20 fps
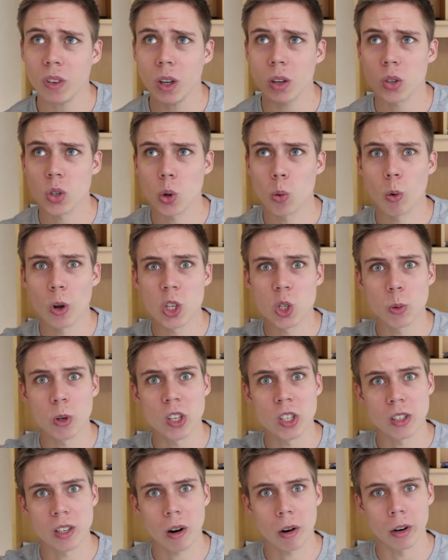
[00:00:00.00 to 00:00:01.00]
So once we
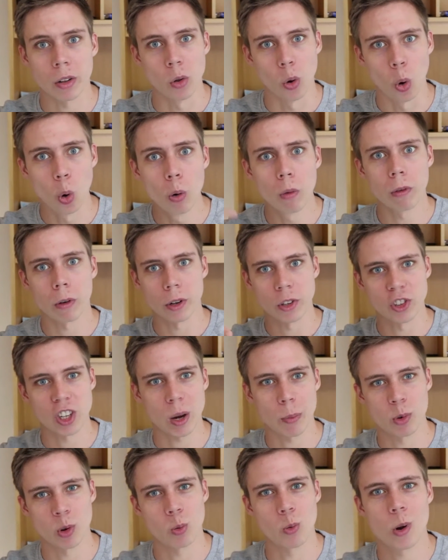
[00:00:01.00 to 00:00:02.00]
started over in
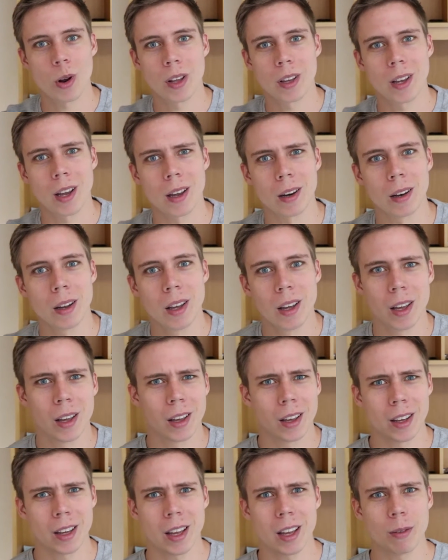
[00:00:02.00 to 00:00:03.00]
chapter 1 again,
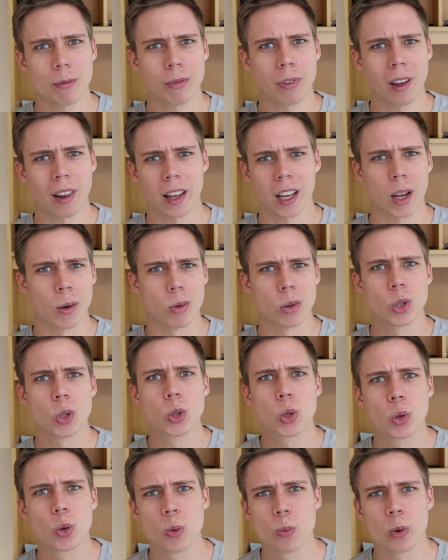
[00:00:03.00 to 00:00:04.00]
it felt like it was
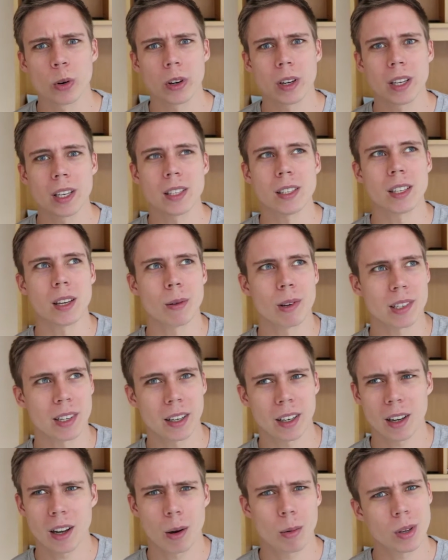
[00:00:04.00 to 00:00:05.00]
super easy. I was
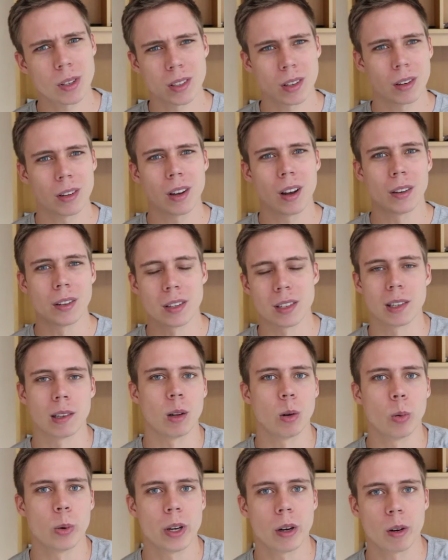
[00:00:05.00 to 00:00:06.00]
like, oh, what's going on? This is a
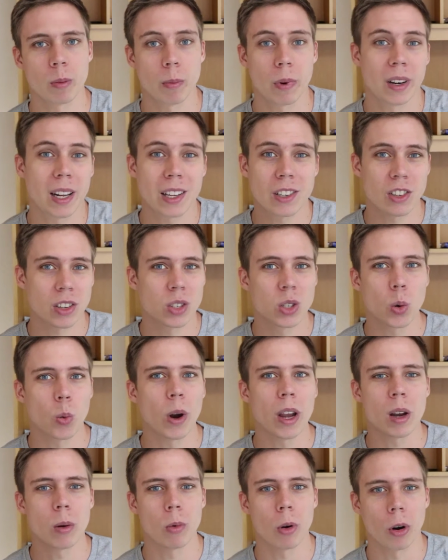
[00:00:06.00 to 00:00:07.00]
little weird. But that's just the
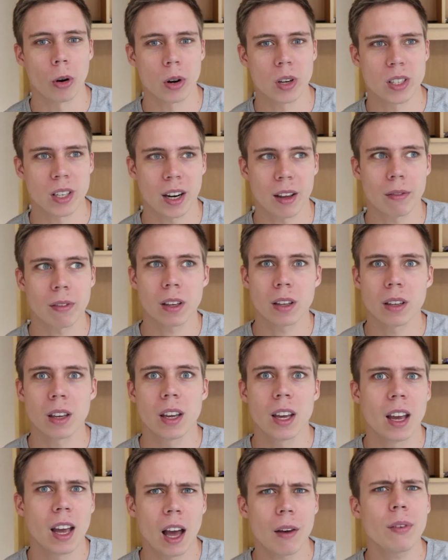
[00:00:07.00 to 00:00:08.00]
way it works, and I think
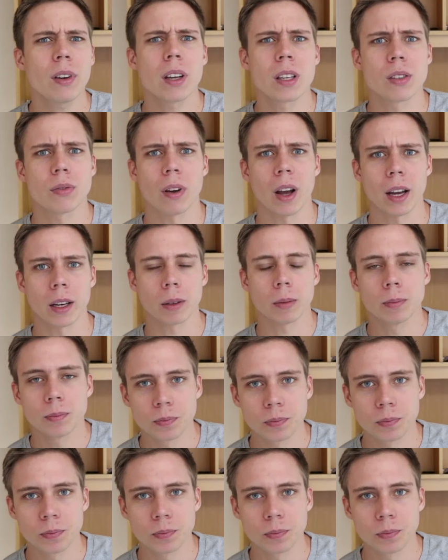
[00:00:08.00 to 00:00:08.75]
it's fine.